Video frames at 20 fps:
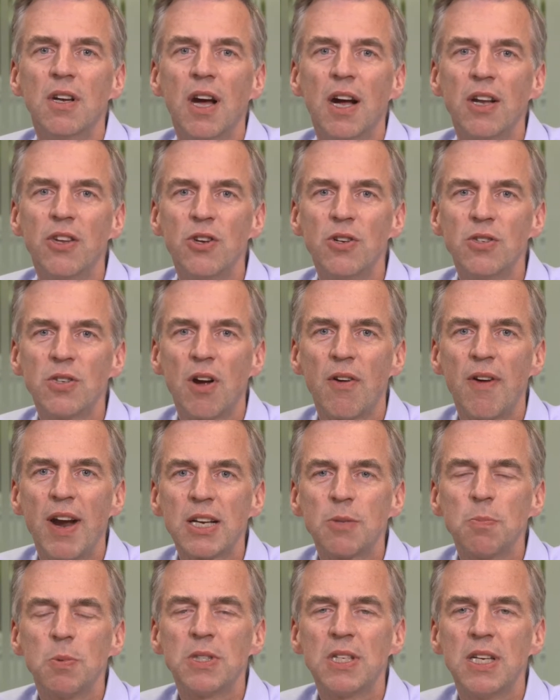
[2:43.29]
and use our
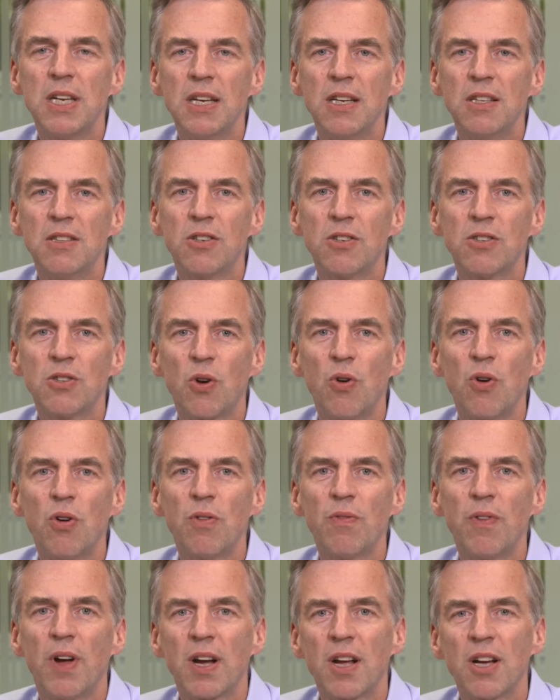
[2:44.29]
expertise to
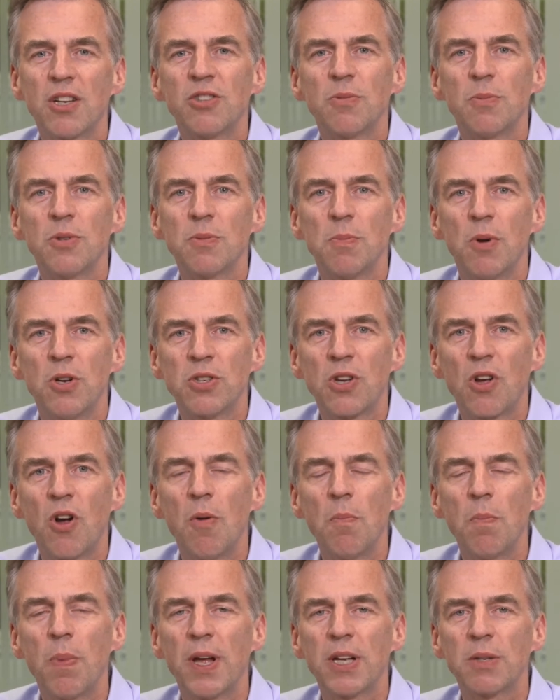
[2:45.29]
solve our customers' most
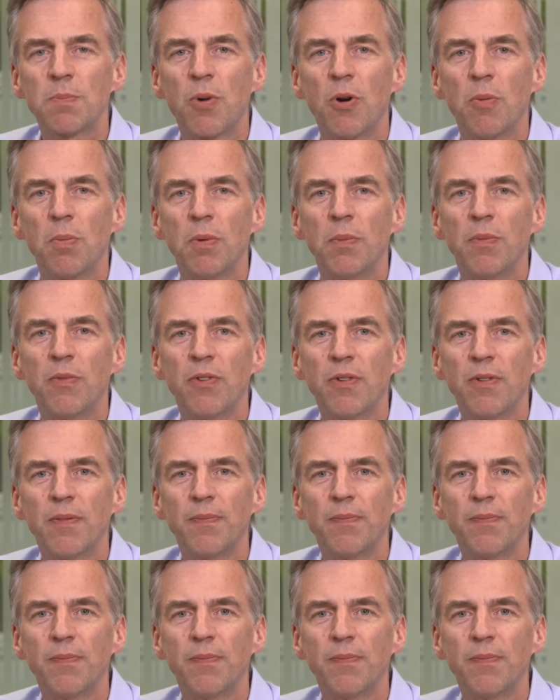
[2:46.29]
complex problems.